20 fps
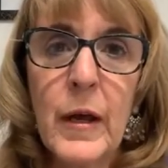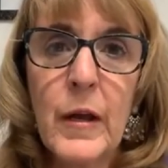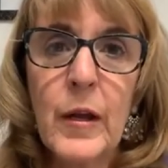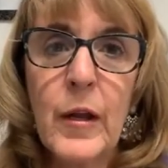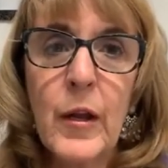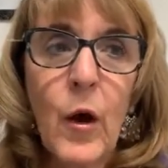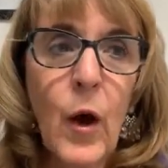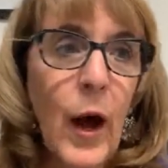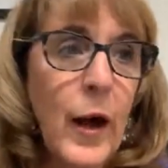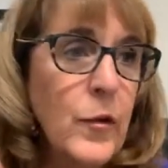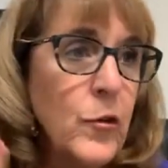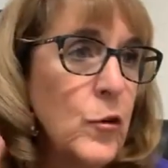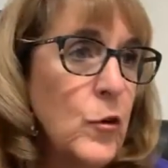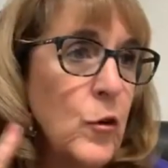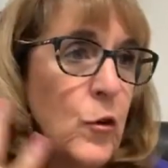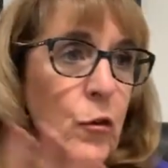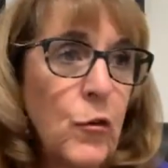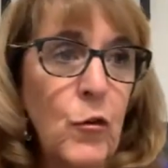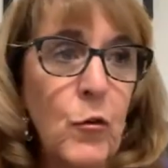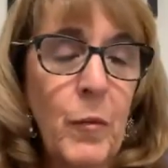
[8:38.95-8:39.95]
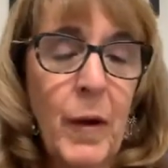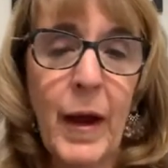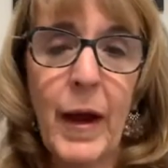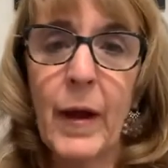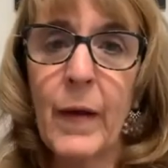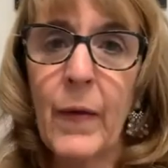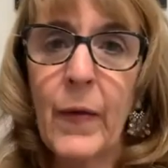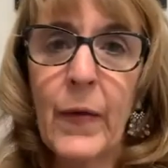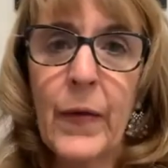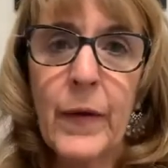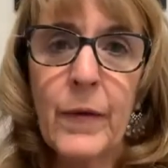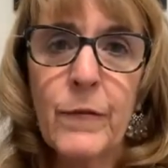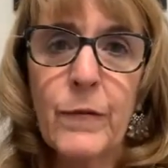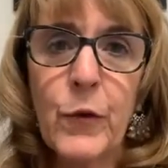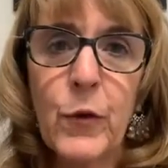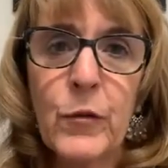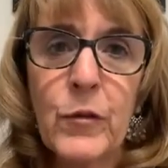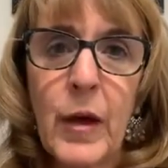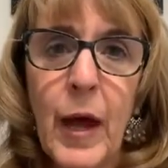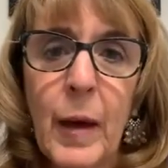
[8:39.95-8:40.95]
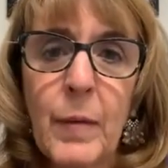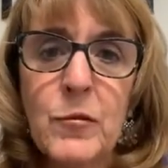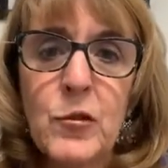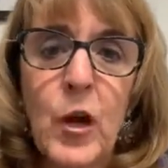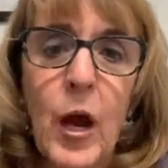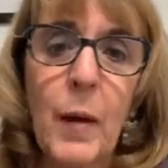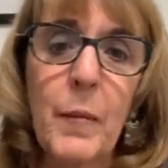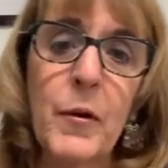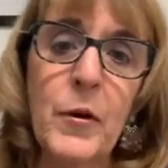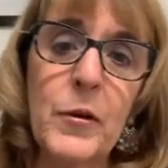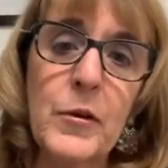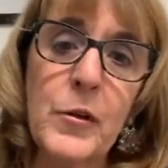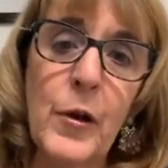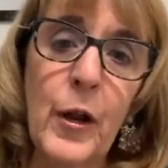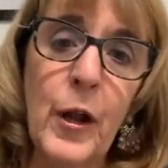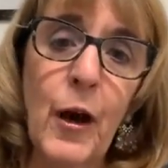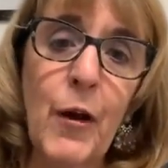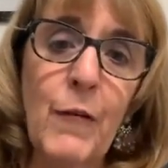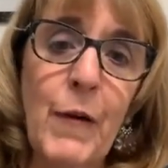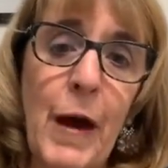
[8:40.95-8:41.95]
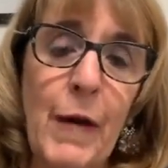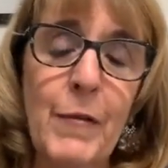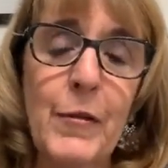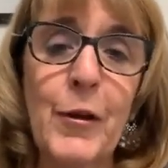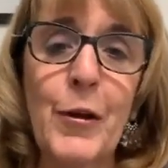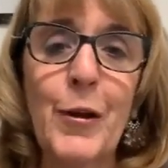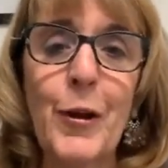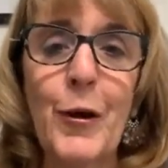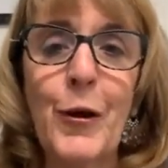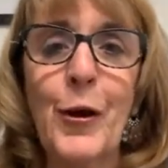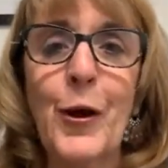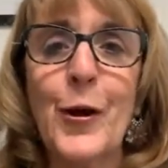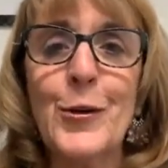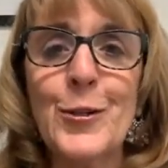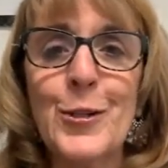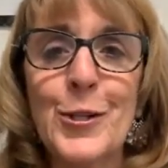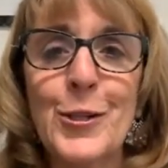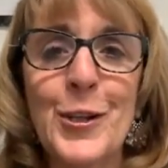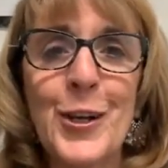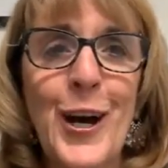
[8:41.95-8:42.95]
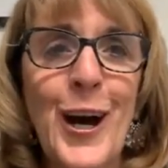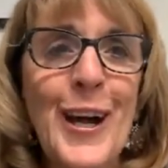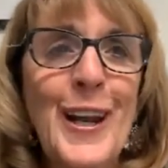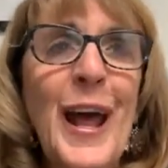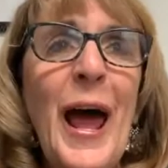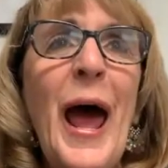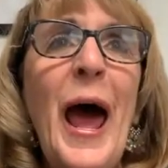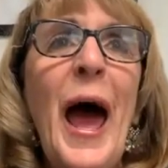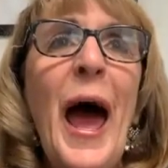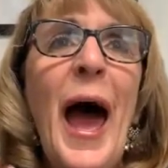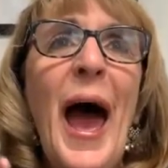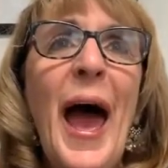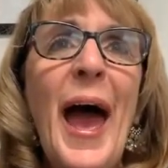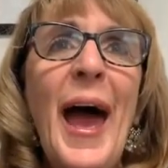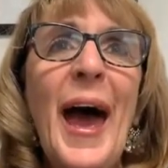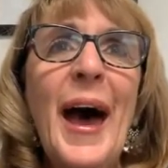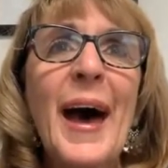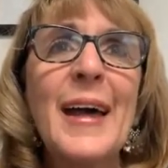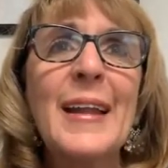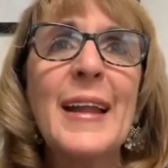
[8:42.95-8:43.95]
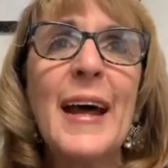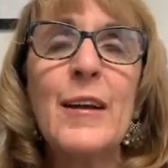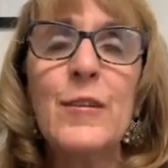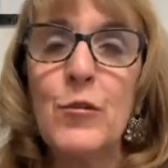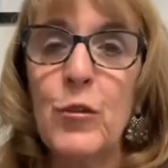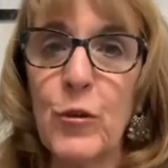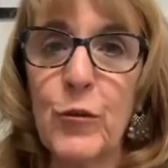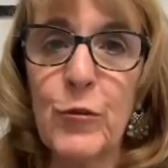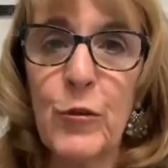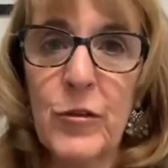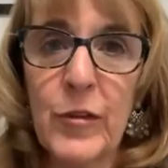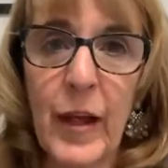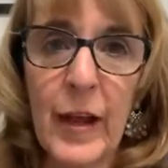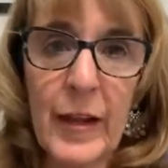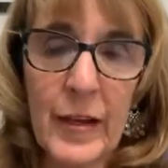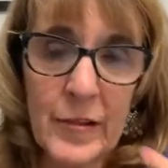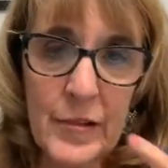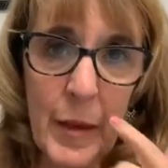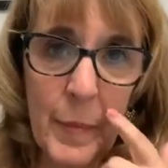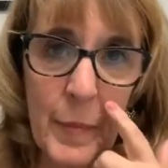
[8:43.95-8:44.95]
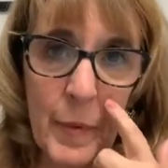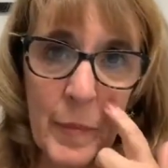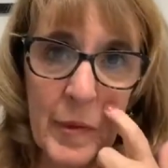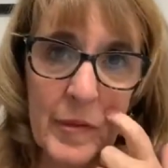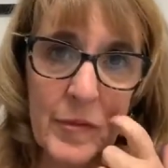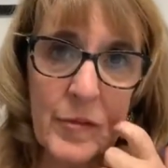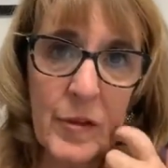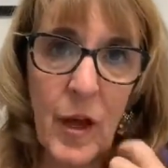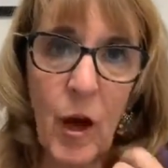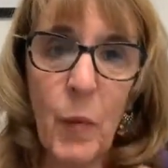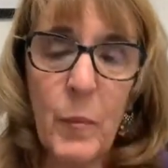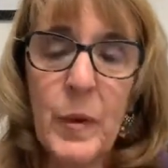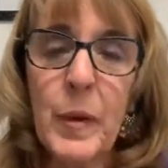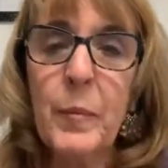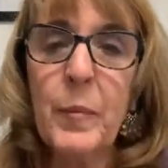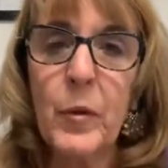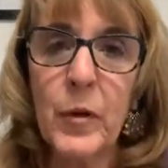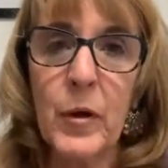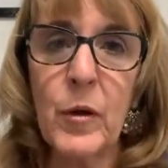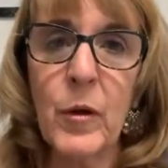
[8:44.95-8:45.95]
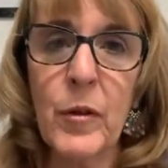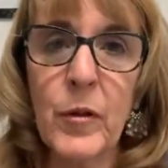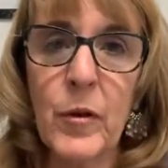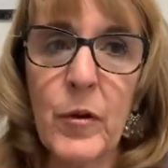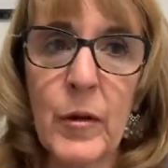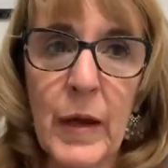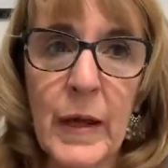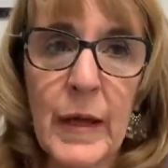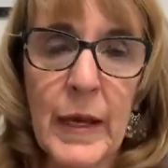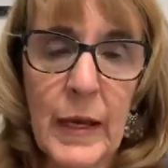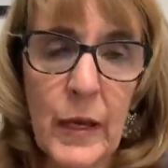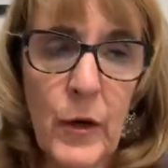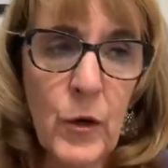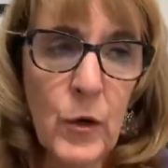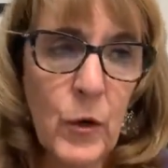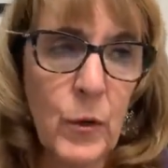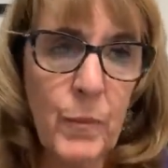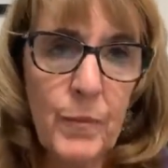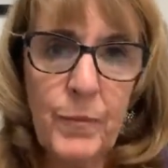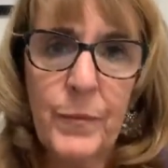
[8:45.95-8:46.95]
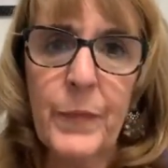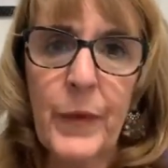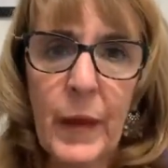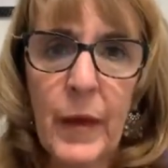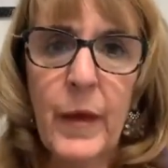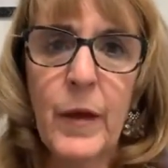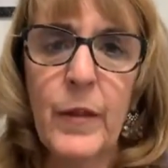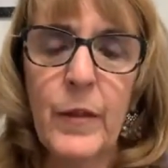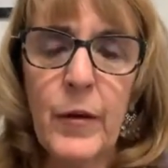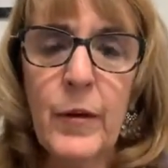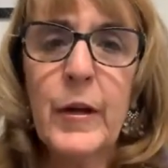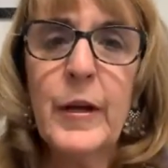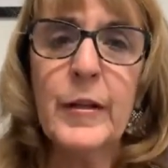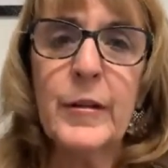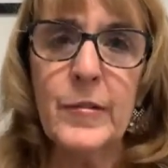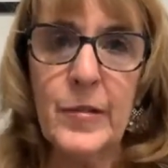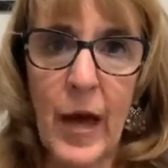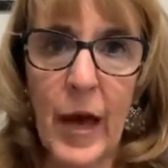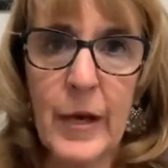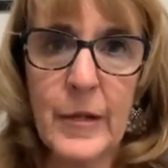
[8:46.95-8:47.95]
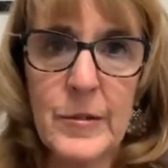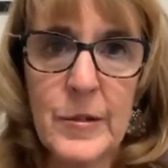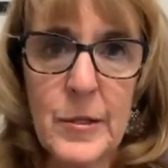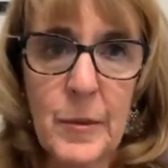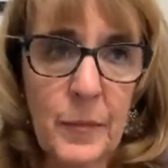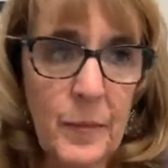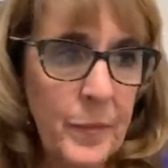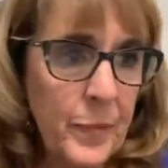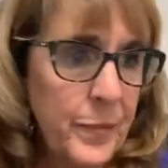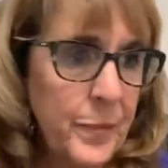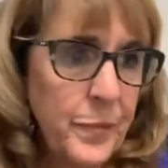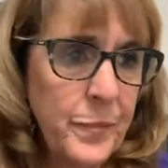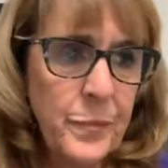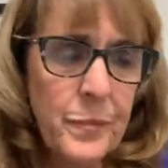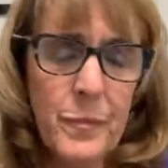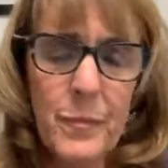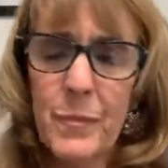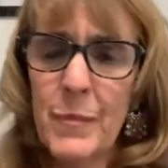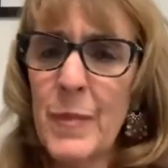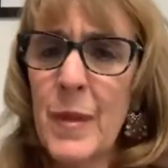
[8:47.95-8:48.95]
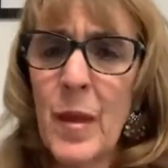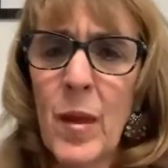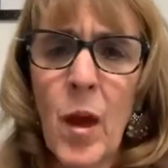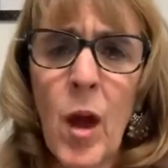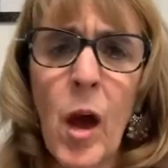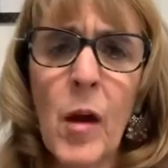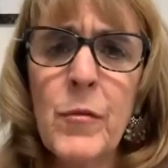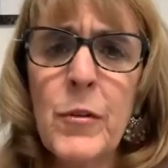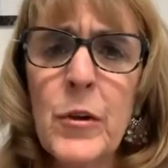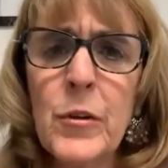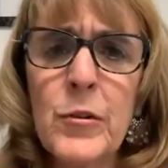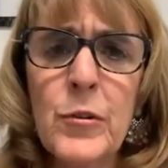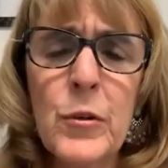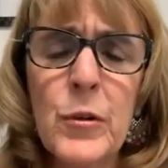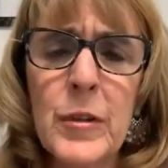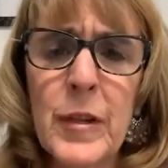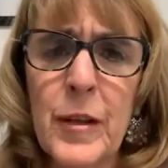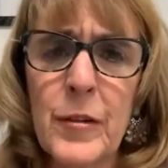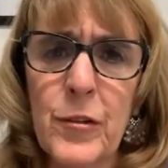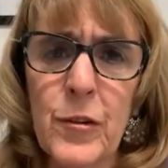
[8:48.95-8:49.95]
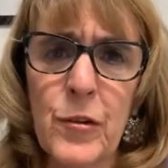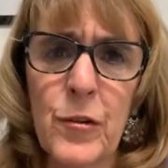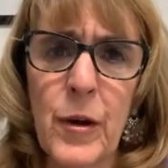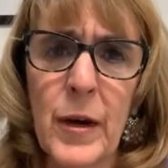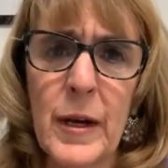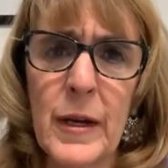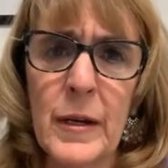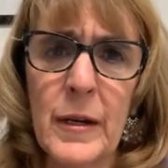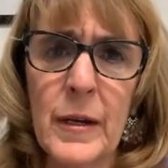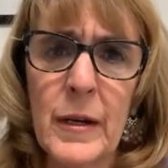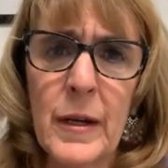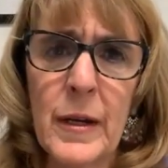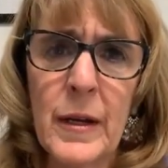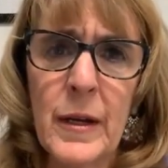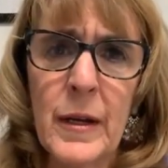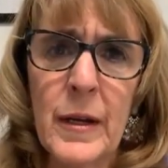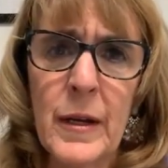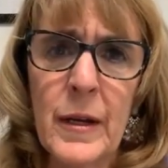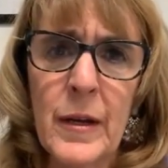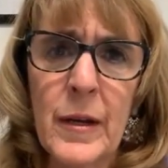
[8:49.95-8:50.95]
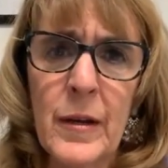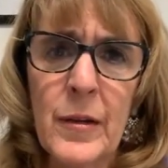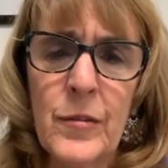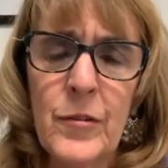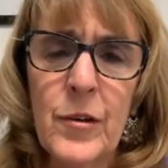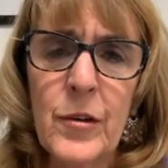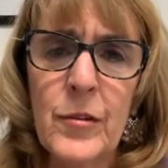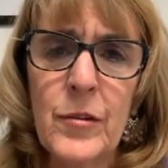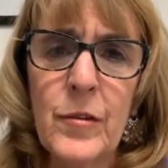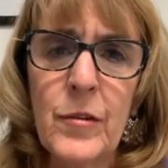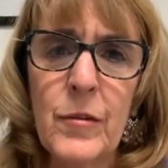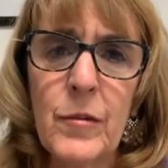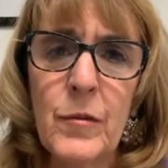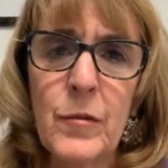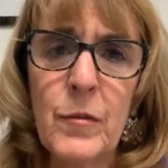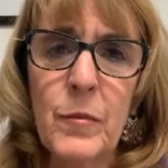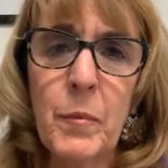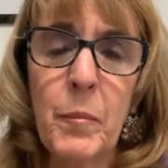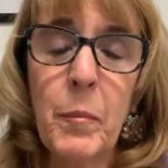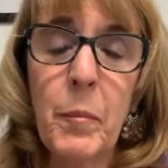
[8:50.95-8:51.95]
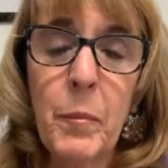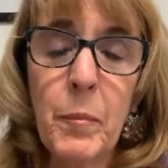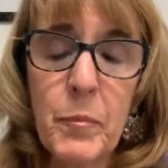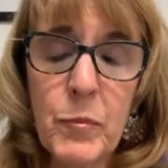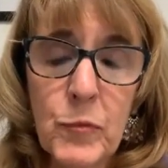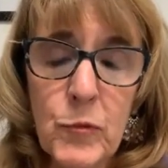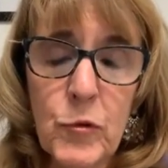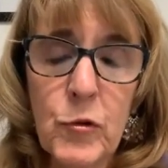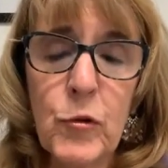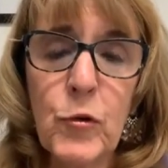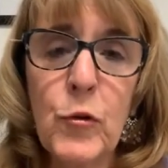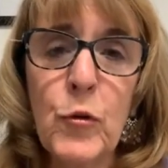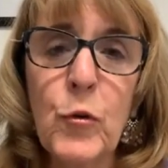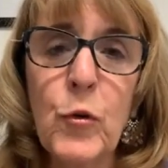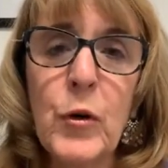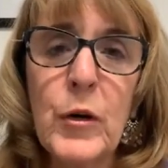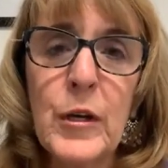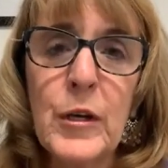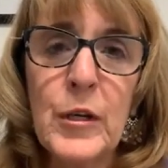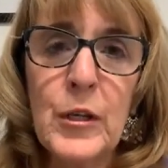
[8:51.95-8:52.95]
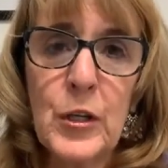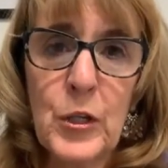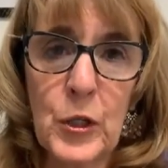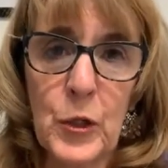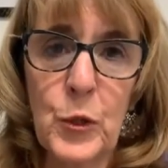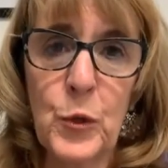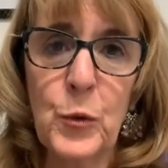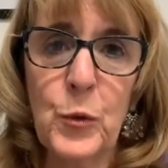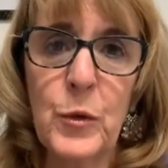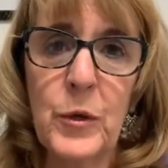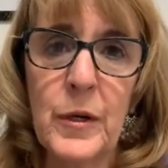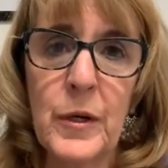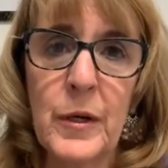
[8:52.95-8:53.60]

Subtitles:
I do it through my full-time job, Arizona Alpha, I have the logo shirt on, and I do it through selling supplements to help people heal their insides. However you do it, that's great. Just do you.